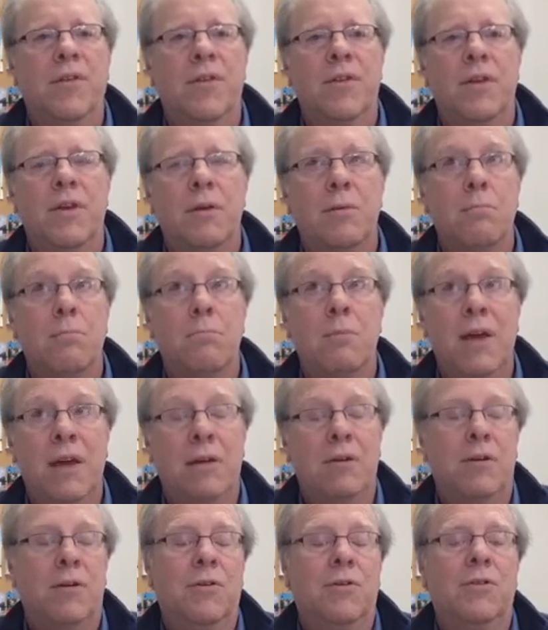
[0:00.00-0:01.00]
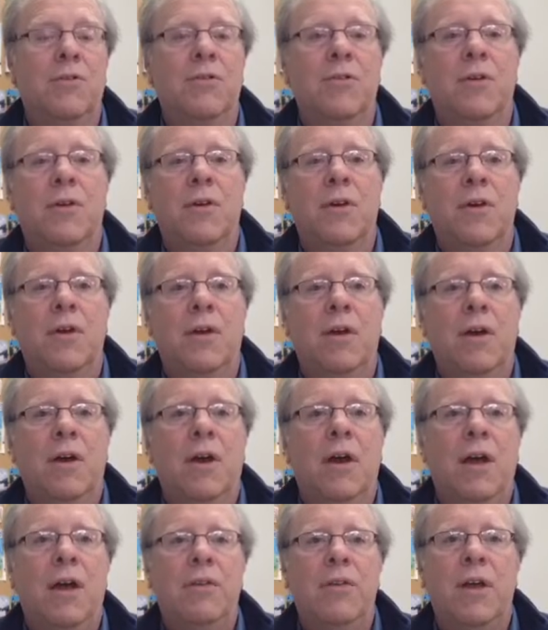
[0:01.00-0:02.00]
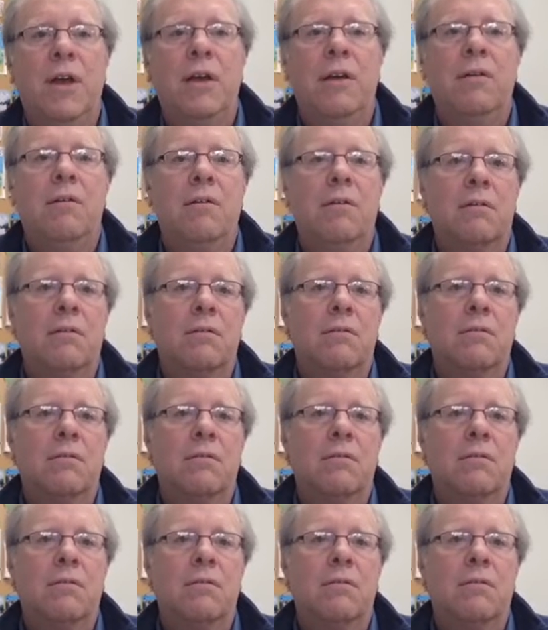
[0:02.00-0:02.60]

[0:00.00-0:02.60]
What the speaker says: the makers, and they